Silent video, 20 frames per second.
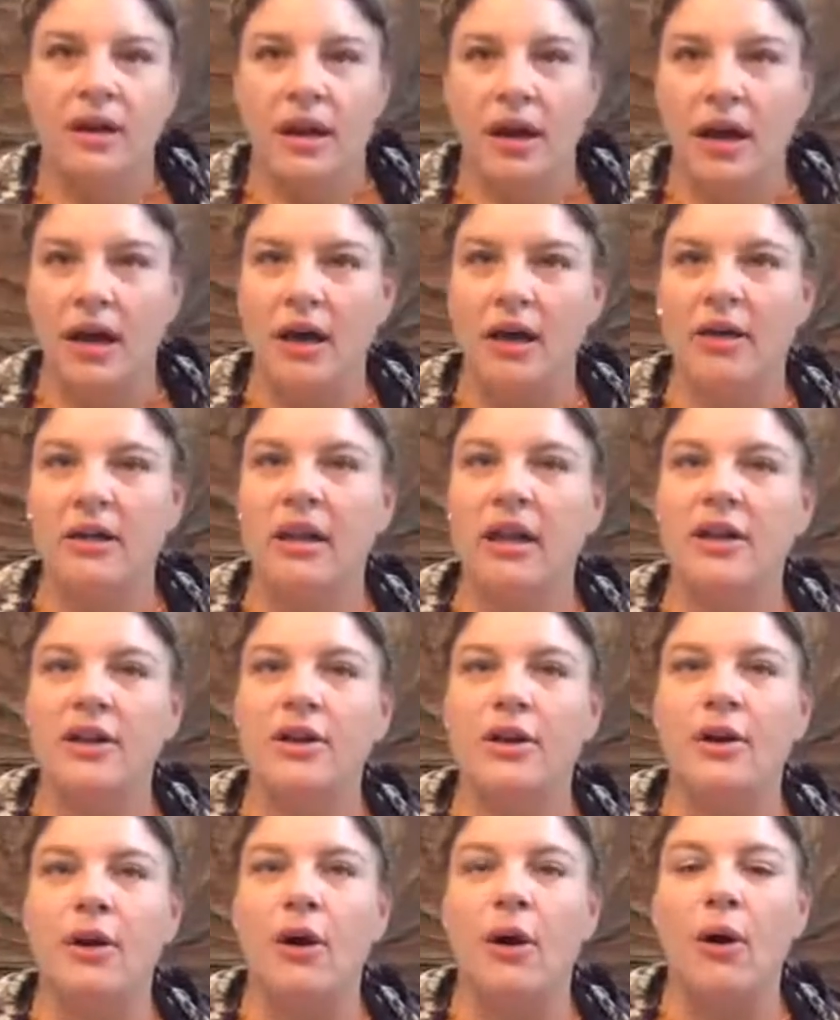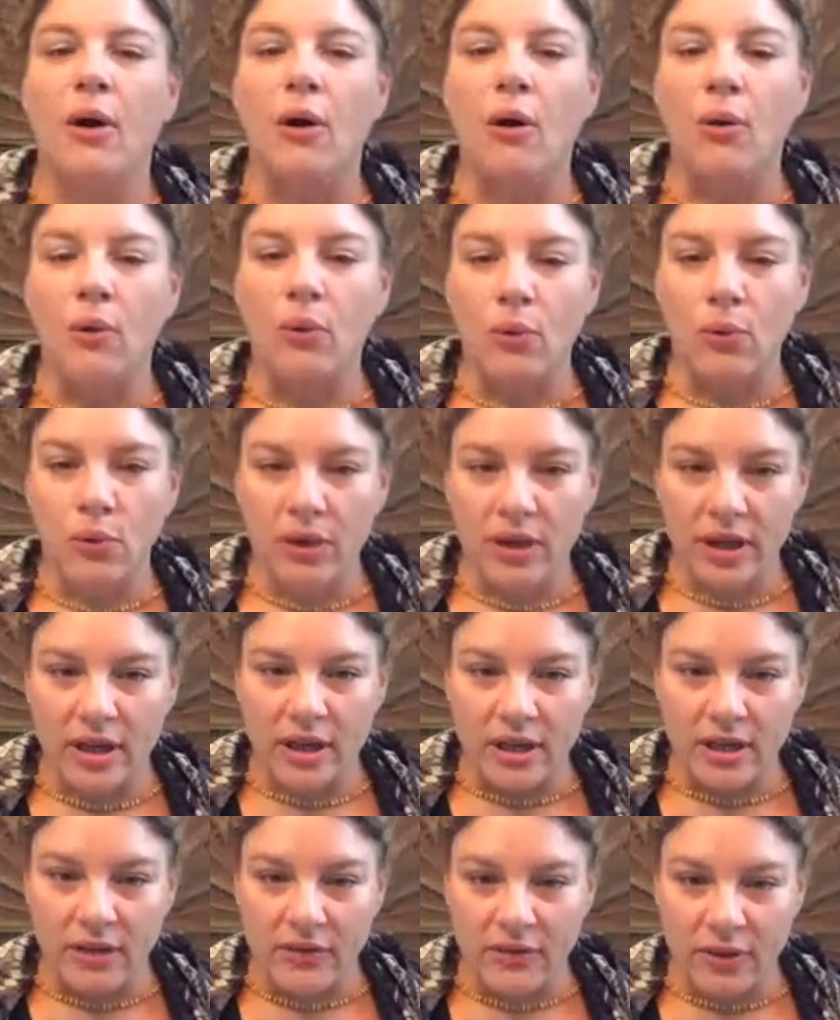and let go
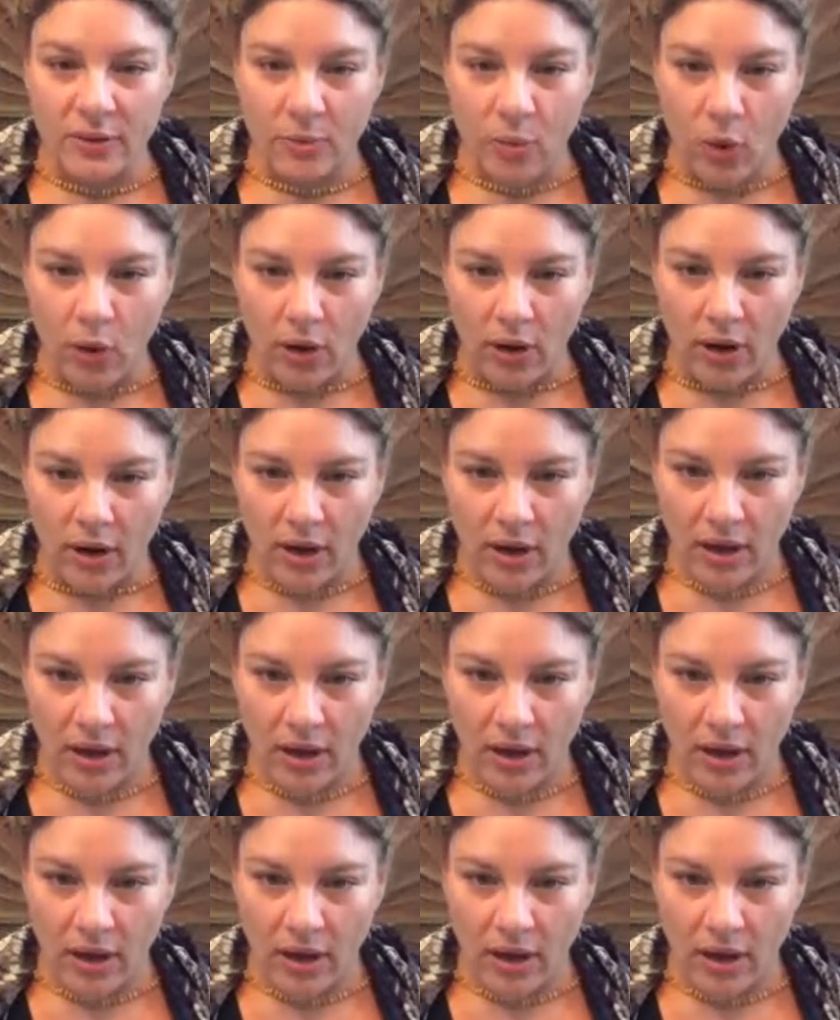even more.